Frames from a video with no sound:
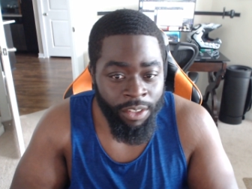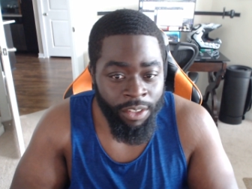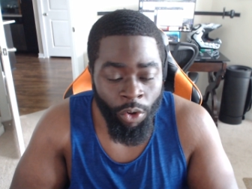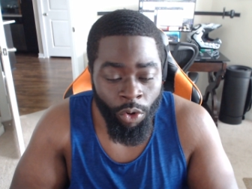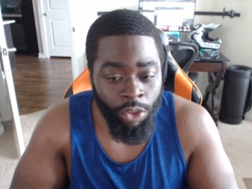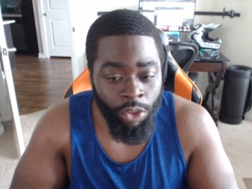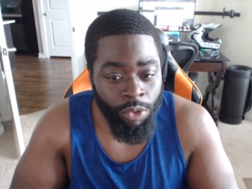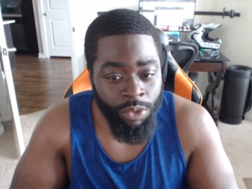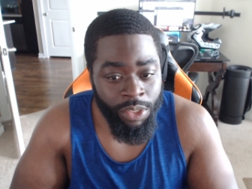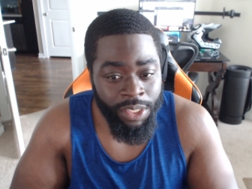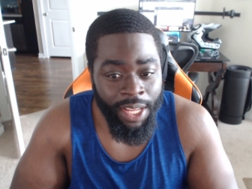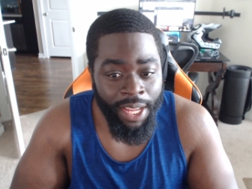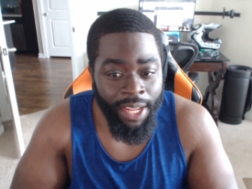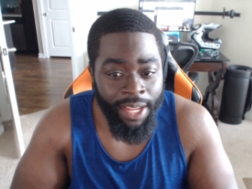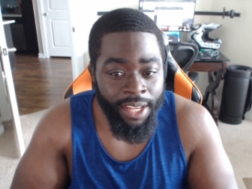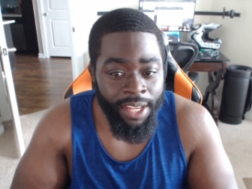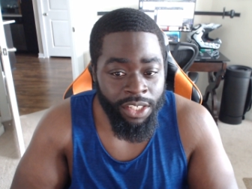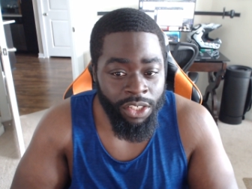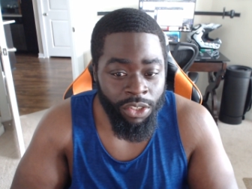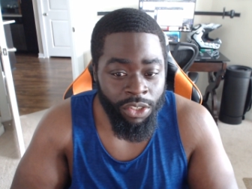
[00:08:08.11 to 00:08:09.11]
on those
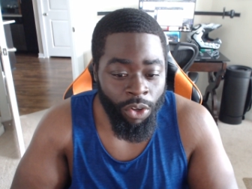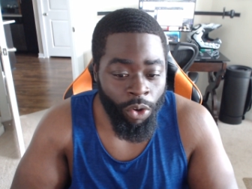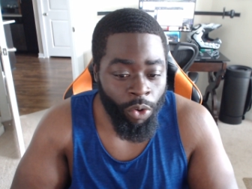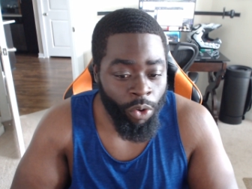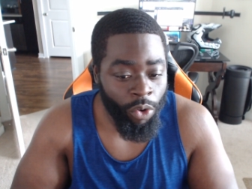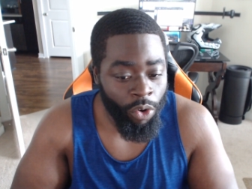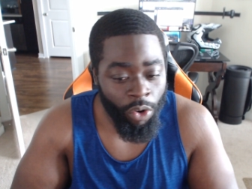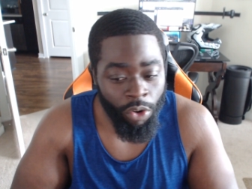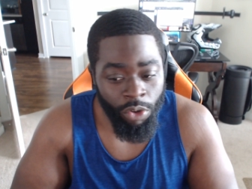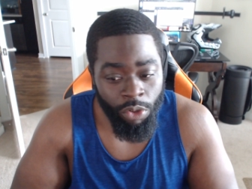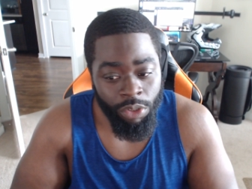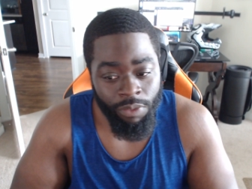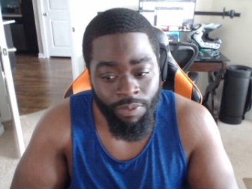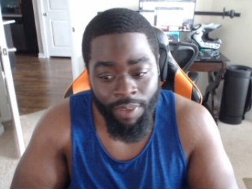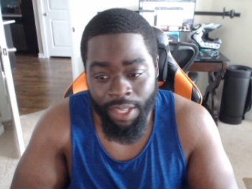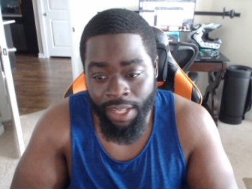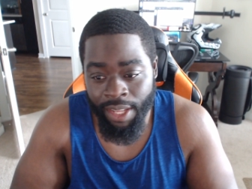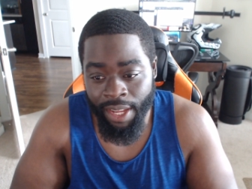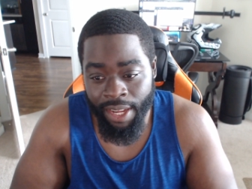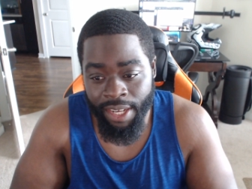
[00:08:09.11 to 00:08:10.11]
days or on those
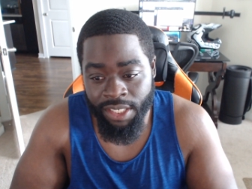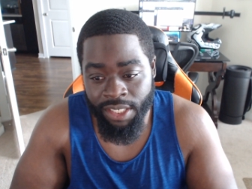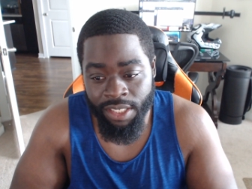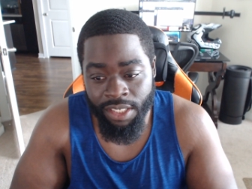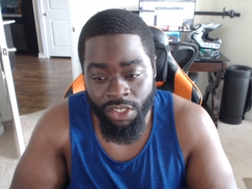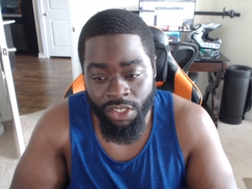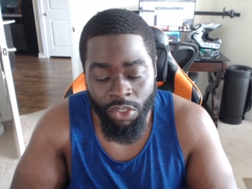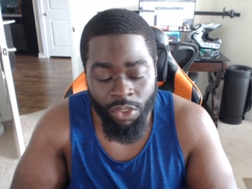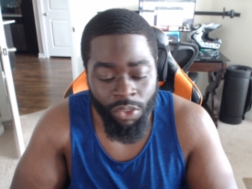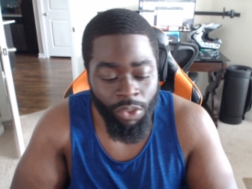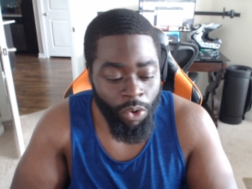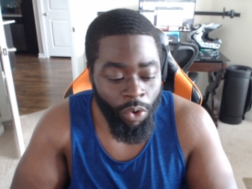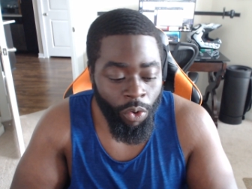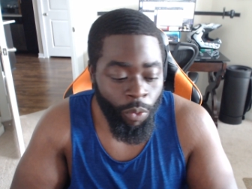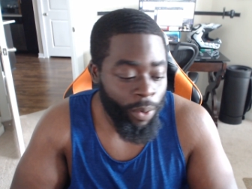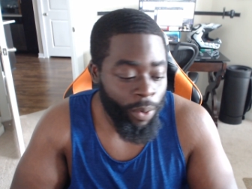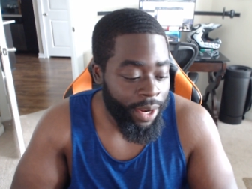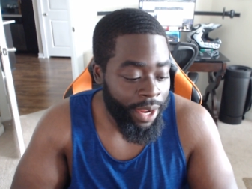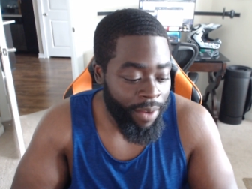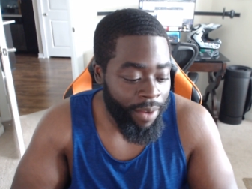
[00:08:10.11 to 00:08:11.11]
vacations or
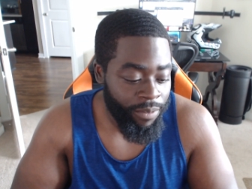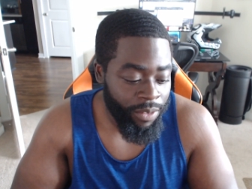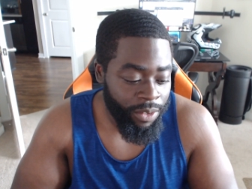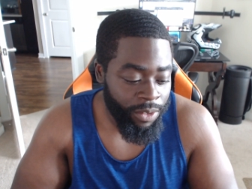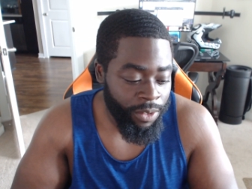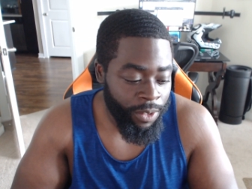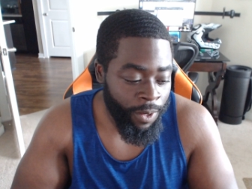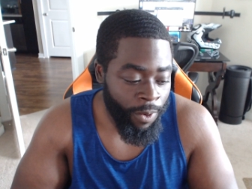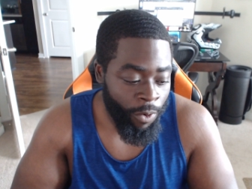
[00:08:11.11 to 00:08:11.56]
whatever.